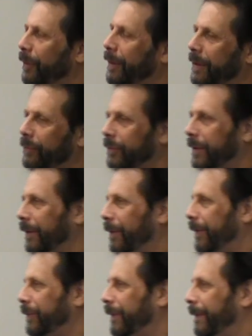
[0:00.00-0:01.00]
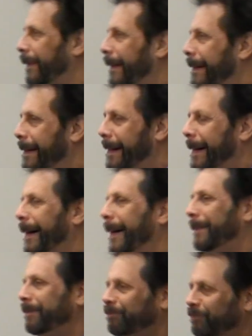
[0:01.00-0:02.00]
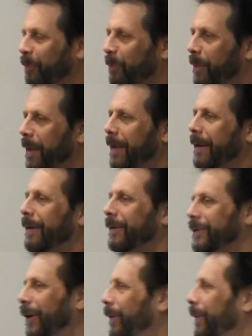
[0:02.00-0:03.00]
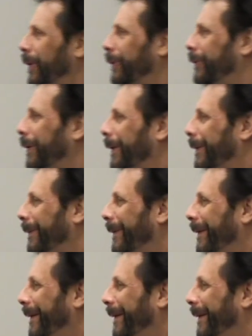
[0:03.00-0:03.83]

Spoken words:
interesting question, which I hope I understand.